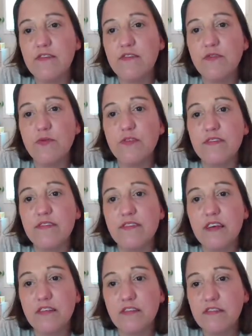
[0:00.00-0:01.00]
to a
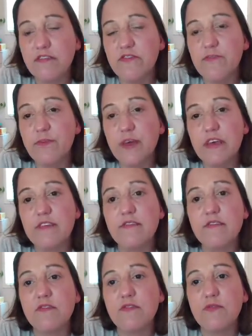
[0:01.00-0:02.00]
seller
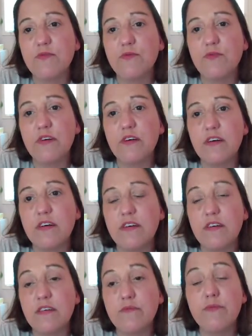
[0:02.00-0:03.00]
space to a
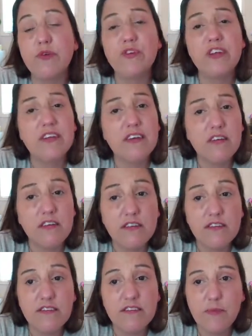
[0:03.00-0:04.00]
community
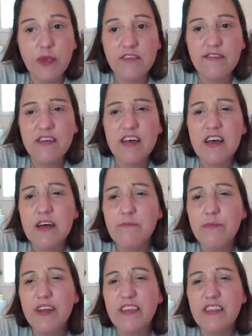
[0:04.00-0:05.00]
garden space.
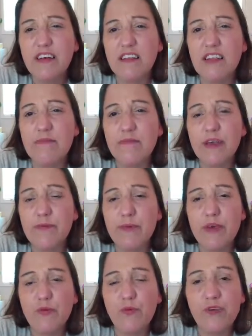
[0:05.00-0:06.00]
But I thought that might
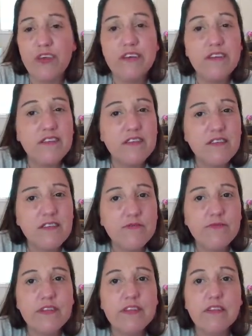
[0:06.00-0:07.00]
be
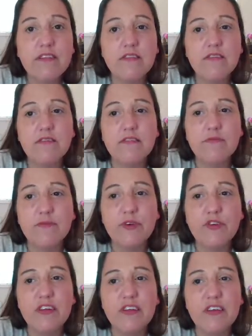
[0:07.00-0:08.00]
weird with the little
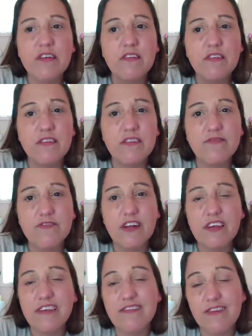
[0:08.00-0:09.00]
community garden
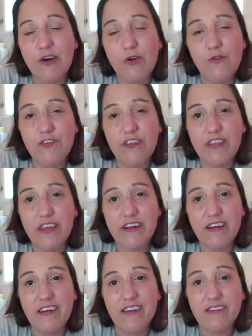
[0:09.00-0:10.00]
right over
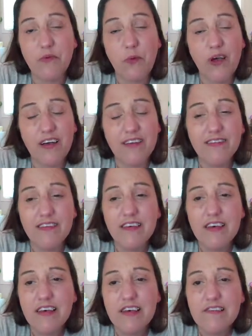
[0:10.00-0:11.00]
there as well.
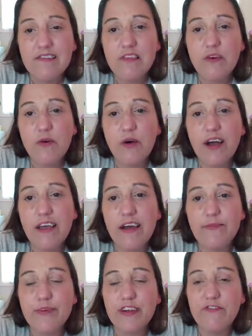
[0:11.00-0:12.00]
So I
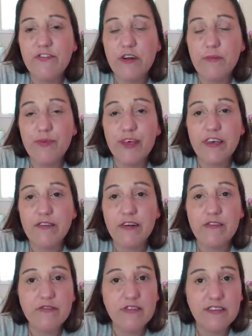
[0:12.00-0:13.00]
opted for a
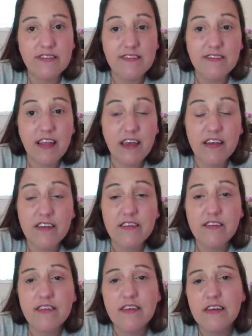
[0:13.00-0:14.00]
playground
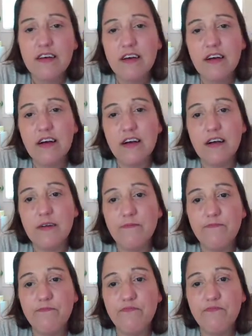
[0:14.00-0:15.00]
instead. And